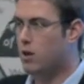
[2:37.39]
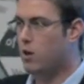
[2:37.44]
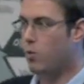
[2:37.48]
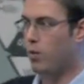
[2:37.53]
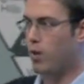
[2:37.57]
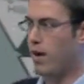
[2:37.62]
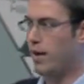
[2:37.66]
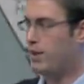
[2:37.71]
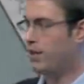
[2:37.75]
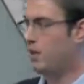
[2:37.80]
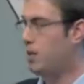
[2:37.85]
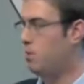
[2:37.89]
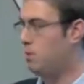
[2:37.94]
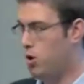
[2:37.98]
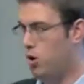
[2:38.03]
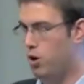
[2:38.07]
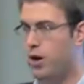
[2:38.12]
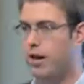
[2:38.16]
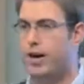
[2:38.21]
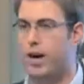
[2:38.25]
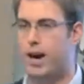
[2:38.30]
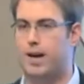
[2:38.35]
We need to
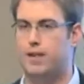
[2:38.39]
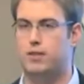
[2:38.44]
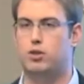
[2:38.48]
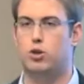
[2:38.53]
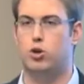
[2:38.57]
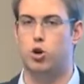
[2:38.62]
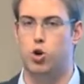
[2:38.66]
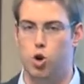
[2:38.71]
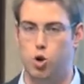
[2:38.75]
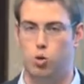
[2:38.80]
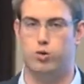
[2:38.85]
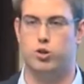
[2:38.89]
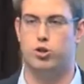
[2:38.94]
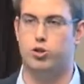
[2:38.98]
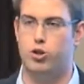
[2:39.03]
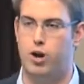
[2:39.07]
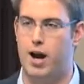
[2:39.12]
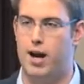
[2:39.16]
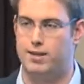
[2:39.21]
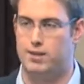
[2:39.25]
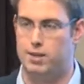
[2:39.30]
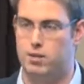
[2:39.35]
communicate to who we're
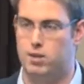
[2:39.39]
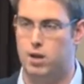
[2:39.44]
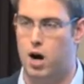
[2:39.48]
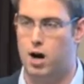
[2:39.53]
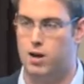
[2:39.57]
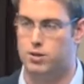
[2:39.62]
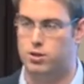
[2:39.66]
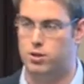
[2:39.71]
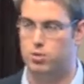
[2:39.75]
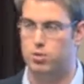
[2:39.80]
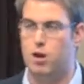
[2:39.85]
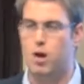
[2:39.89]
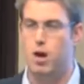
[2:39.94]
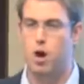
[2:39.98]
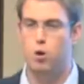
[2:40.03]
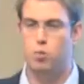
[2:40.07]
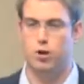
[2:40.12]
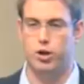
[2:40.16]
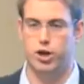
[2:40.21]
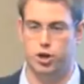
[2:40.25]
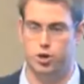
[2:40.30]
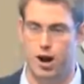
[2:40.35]
trying to talk to.
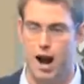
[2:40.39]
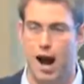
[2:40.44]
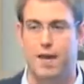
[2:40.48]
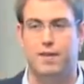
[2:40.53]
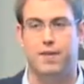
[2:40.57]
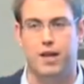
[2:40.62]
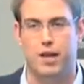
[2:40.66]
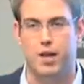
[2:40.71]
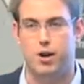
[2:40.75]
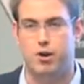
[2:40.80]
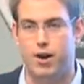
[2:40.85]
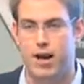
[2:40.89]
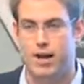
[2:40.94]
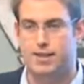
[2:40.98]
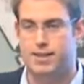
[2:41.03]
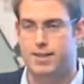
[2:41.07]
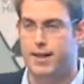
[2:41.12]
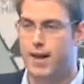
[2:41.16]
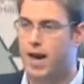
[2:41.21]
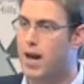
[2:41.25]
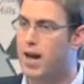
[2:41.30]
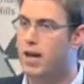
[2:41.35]
When you're on the internet
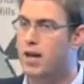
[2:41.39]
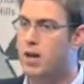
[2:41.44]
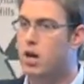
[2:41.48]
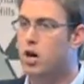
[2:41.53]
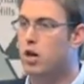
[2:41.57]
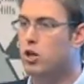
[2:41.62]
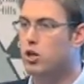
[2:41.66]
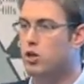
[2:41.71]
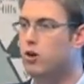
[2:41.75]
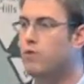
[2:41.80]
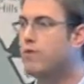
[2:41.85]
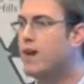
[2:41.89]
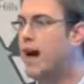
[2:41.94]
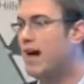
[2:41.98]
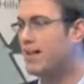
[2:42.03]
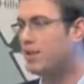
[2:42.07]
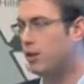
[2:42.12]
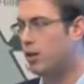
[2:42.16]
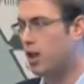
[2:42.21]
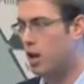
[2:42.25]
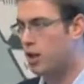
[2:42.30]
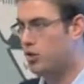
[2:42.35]
today, you've
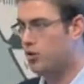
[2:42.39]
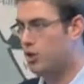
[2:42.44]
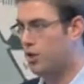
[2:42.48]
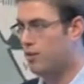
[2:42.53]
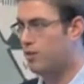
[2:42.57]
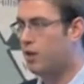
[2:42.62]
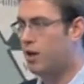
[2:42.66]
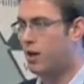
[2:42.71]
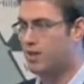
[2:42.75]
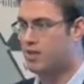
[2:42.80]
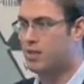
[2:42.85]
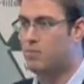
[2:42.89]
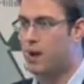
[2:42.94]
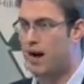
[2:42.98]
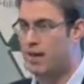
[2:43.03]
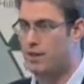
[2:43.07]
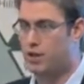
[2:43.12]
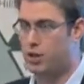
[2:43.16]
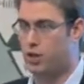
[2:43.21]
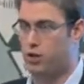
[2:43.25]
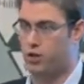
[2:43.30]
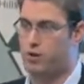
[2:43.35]
got the luxury of
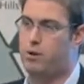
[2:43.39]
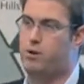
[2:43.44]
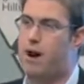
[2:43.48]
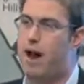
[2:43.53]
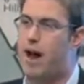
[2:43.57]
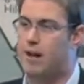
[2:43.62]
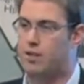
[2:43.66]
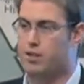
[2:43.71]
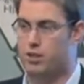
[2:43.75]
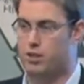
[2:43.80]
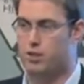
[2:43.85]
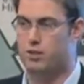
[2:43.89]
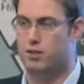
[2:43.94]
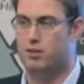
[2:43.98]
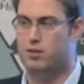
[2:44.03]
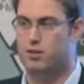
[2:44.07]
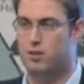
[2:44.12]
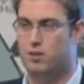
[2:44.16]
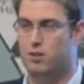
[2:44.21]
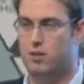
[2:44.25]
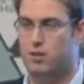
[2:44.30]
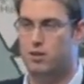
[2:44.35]
customizing your interaction.
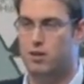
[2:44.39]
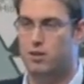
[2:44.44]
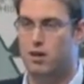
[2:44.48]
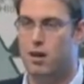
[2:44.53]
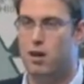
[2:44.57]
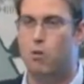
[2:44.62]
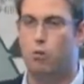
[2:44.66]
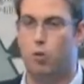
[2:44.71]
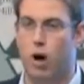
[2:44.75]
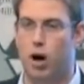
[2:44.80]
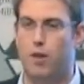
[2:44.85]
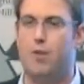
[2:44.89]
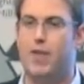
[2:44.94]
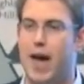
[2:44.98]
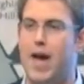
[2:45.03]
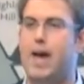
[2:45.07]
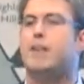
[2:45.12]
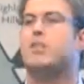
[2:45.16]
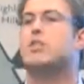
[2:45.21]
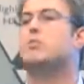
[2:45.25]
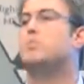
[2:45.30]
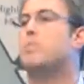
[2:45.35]
Well,
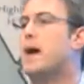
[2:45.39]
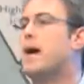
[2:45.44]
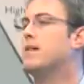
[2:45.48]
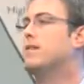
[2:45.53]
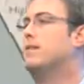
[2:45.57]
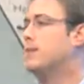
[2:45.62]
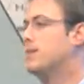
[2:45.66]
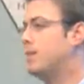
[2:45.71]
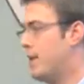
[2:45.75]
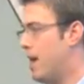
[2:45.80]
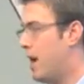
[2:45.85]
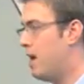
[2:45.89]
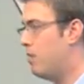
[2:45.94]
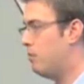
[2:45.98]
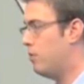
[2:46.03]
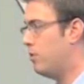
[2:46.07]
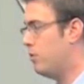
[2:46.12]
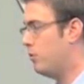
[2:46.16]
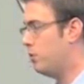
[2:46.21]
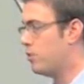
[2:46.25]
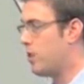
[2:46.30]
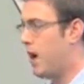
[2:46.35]
they expect the same
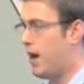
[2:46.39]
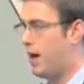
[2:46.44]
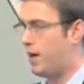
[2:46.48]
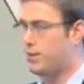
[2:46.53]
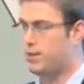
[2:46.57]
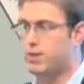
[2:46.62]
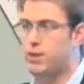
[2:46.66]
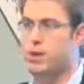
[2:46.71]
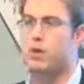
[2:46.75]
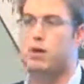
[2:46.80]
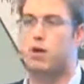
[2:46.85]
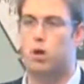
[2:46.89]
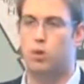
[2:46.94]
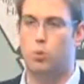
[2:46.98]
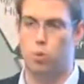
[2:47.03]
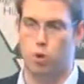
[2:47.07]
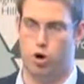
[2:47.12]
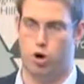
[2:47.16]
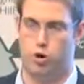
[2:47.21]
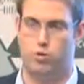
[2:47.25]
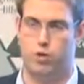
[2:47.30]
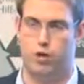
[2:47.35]
when they're trying to
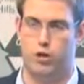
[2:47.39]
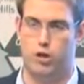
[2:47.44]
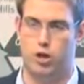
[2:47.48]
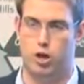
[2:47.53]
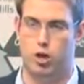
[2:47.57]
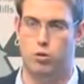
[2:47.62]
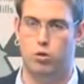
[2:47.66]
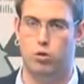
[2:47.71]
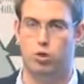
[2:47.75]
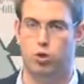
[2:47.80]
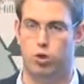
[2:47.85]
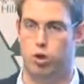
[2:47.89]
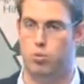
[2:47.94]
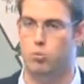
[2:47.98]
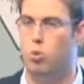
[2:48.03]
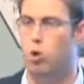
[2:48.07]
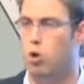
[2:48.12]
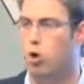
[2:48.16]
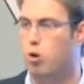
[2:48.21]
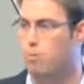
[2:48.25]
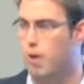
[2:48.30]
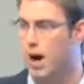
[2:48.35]
work with you, learn
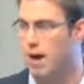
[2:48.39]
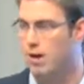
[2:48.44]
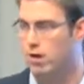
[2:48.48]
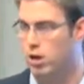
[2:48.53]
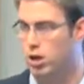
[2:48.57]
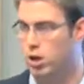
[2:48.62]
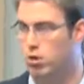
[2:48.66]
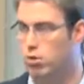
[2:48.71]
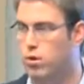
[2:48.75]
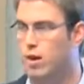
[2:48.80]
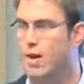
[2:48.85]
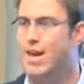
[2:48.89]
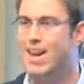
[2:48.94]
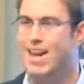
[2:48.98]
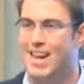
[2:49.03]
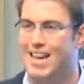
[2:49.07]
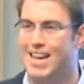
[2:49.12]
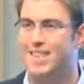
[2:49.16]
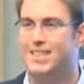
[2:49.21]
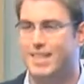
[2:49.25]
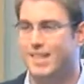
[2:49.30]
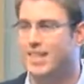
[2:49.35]
more about you.
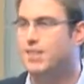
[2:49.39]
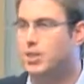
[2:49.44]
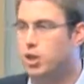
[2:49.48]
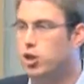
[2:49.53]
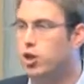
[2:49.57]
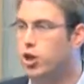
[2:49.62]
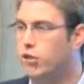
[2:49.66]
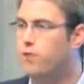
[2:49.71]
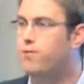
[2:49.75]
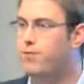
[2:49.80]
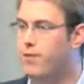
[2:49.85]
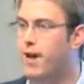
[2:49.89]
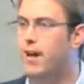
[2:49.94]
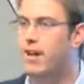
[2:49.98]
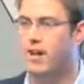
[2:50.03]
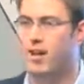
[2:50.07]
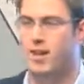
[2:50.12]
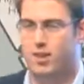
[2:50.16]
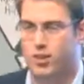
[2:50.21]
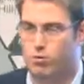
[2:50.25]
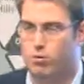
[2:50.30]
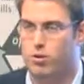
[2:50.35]
Is this a good fit
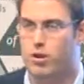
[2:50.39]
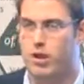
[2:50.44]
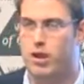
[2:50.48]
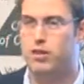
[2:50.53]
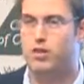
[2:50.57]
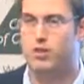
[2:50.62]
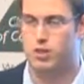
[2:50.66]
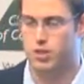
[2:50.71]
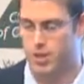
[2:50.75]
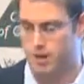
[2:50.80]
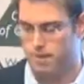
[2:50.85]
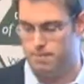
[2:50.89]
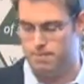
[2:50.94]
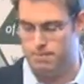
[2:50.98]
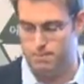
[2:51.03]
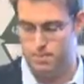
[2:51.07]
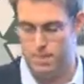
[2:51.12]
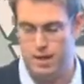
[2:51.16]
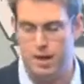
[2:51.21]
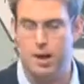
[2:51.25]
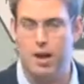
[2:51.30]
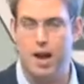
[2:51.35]
in the relationship?
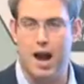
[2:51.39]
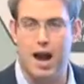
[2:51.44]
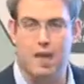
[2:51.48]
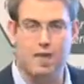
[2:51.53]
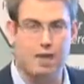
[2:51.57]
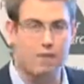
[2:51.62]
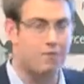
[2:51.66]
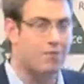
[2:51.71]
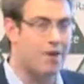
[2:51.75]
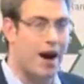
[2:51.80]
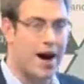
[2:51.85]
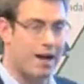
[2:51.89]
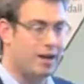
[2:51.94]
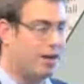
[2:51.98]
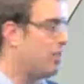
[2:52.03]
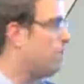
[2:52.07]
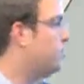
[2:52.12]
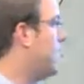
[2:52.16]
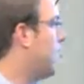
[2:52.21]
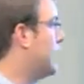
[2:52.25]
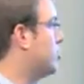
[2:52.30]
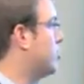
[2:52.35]
And then
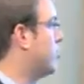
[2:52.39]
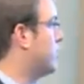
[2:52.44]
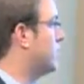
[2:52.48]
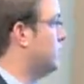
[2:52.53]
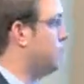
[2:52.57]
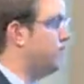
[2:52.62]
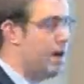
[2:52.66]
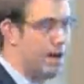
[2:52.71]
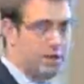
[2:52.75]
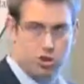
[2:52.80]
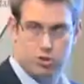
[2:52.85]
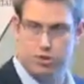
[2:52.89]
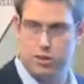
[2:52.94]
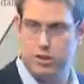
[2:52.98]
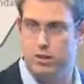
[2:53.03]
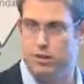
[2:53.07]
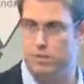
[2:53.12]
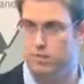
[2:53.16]
finally, metrics and measure.